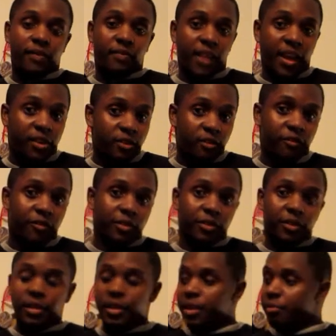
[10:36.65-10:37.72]
Thank you for
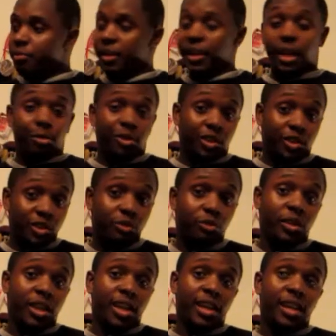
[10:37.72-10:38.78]
being able to
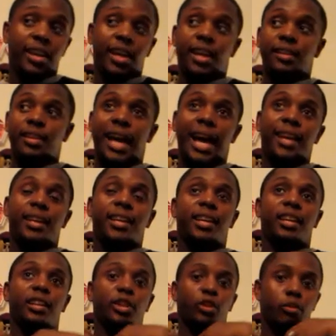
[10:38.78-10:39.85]
tune in and kind of
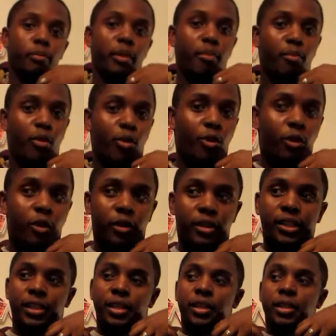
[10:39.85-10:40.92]
get a little bit more
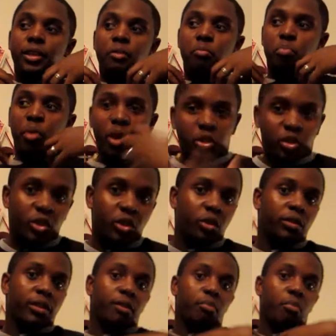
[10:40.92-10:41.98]

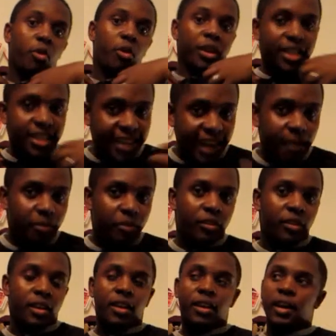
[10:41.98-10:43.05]
personal and more in
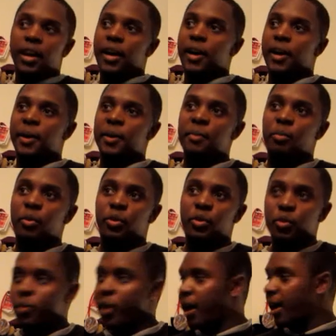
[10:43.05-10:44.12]
depth with
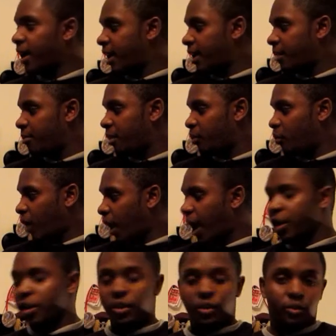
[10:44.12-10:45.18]
who I am and what I
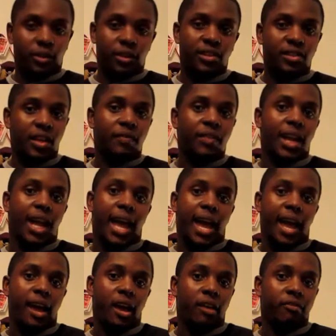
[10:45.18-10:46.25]
do and the stuff that I
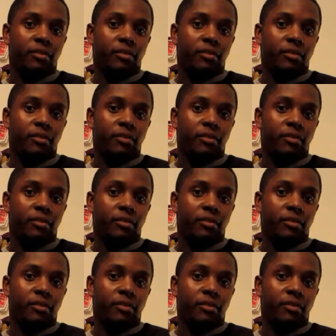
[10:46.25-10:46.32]
have.